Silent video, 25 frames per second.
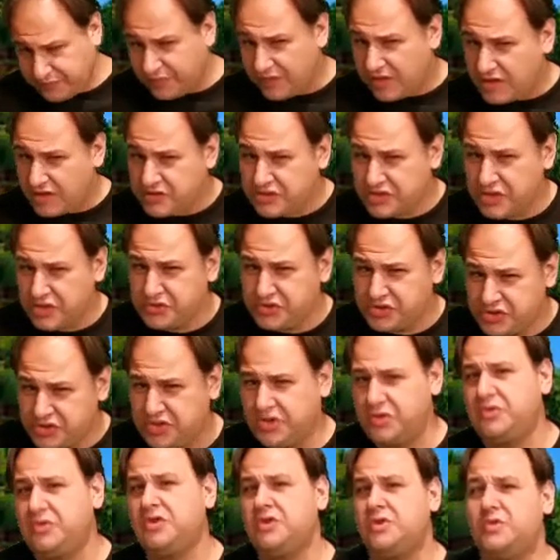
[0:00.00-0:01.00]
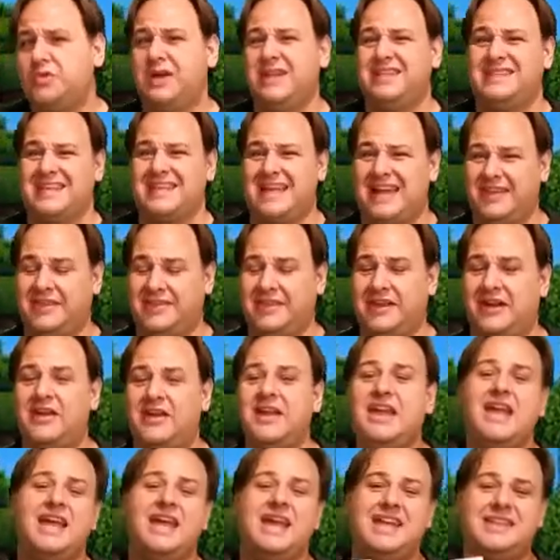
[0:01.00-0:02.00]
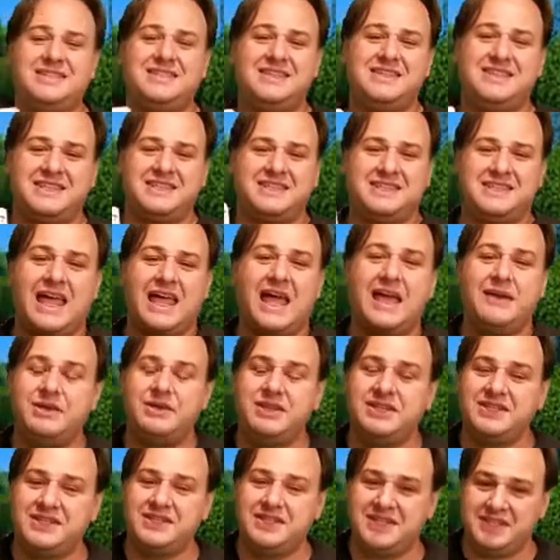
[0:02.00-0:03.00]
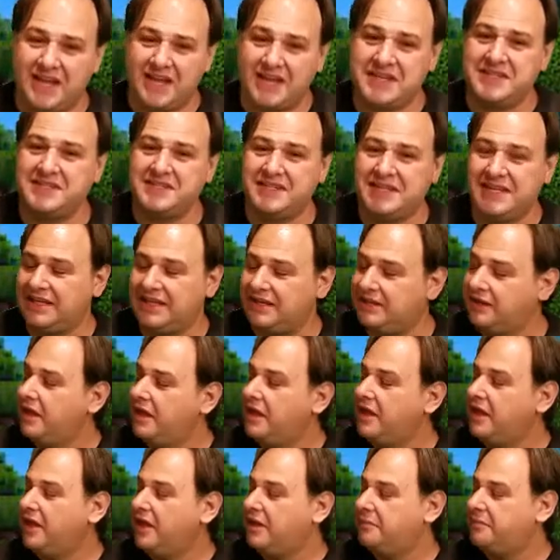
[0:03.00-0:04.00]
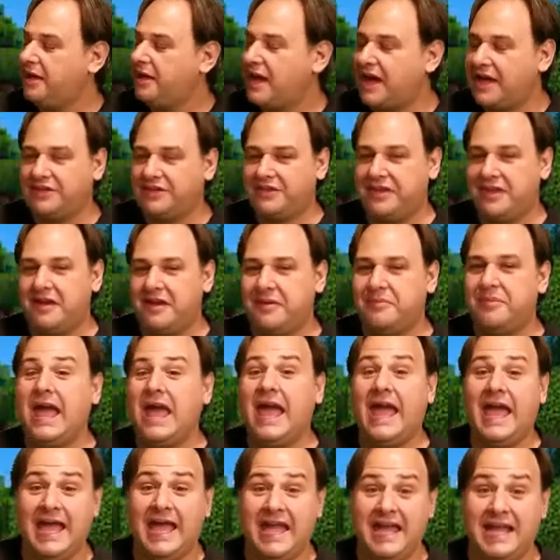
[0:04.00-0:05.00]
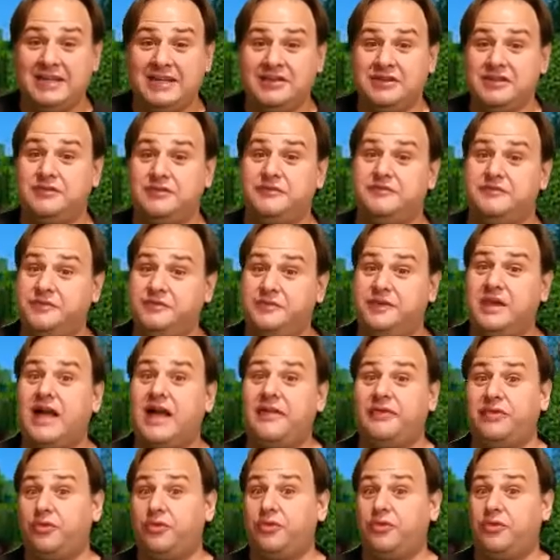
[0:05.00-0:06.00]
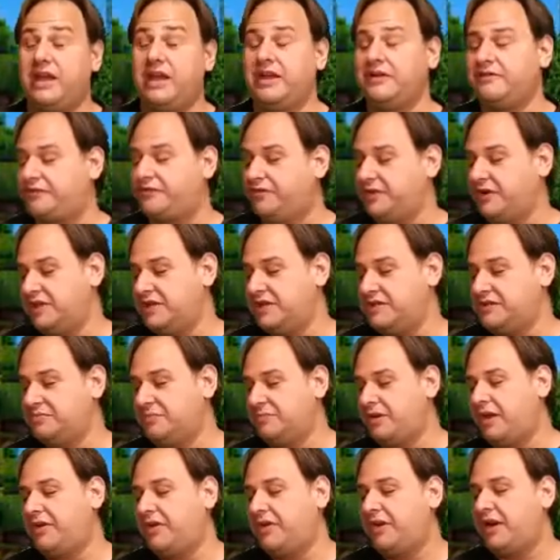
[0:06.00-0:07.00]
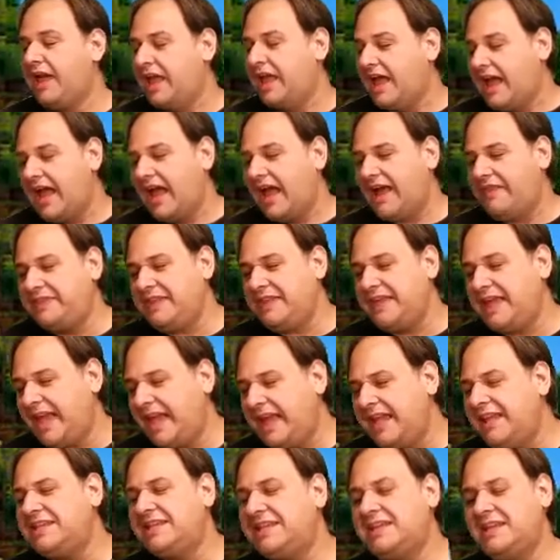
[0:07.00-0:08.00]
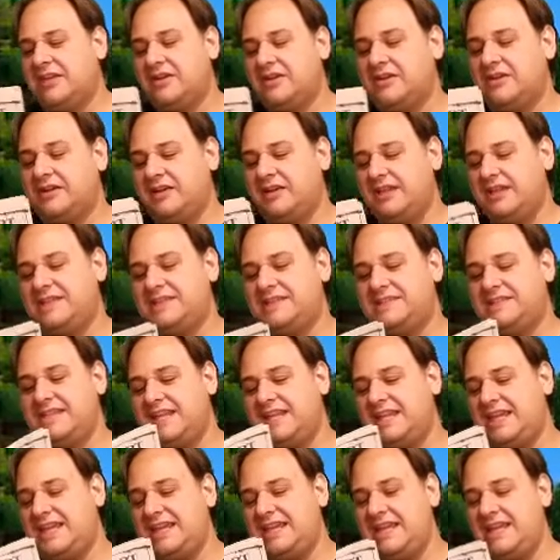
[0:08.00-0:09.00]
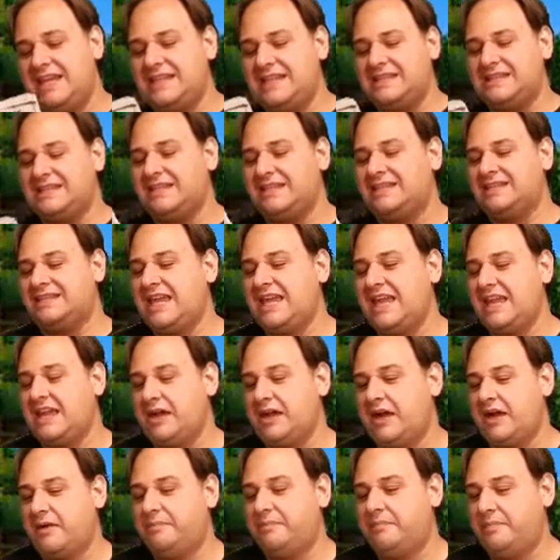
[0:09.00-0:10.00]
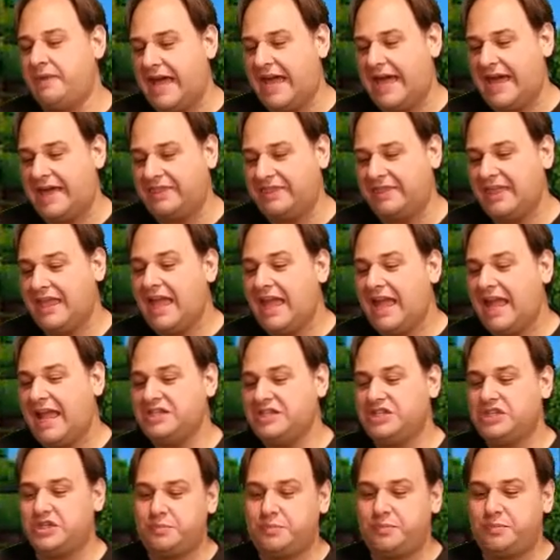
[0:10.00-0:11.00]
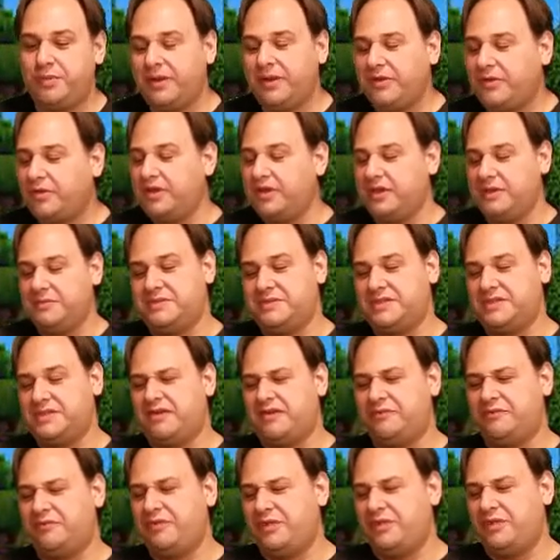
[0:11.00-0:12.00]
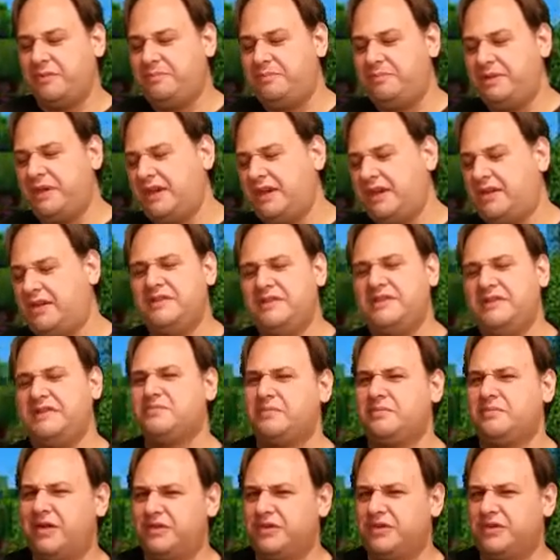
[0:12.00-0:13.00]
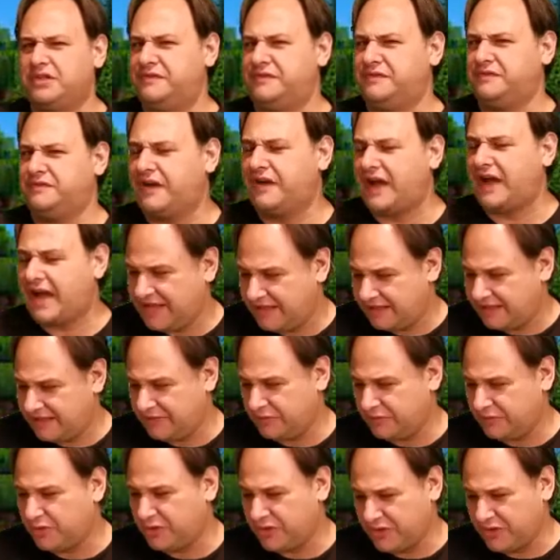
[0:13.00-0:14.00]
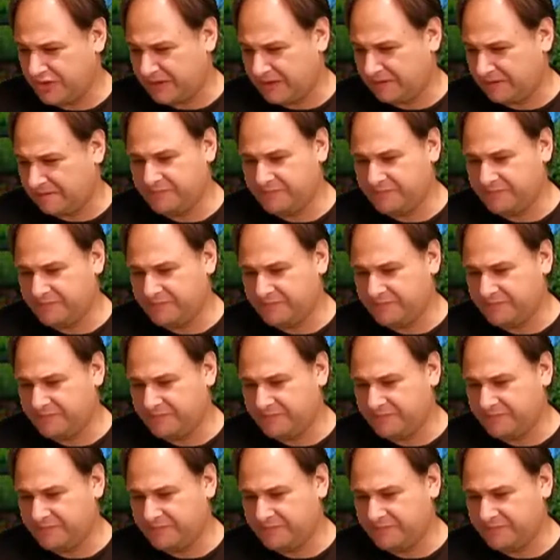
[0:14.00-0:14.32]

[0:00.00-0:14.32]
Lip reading: So Stuart went down there into the slimy, disgusting bathtub and got the ring for his mother. At the end here, he said he needed to take a bath and sprinkle himself with a bit of his mother's violet water.